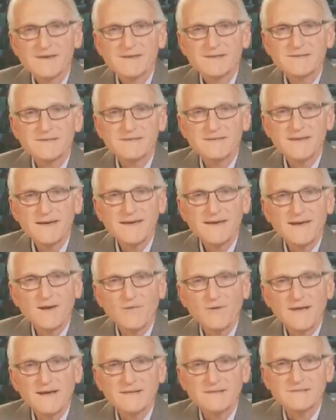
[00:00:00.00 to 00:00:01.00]
Today, I
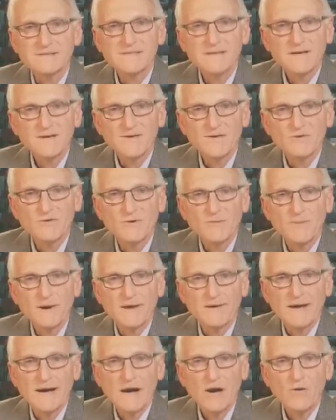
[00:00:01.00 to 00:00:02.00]
would like to tell you
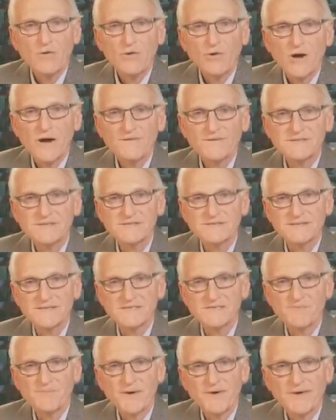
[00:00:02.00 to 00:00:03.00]
about our office's
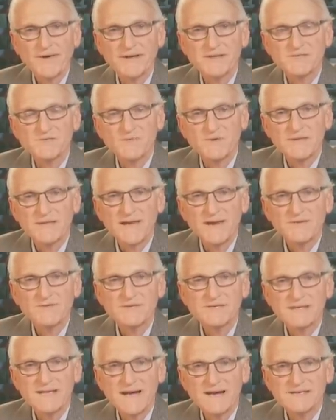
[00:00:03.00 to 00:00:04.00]
experience with
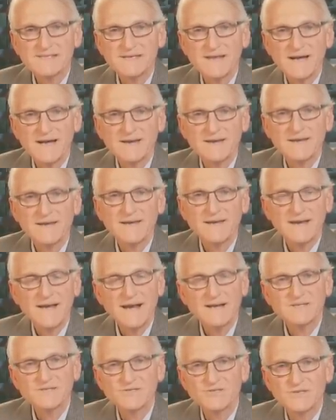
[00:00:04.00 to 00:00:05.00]
nitrous oxide and
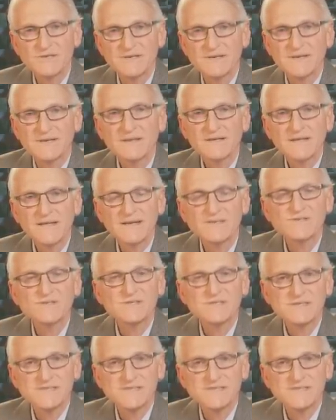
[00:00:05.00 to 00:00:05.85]
oxygen inhalation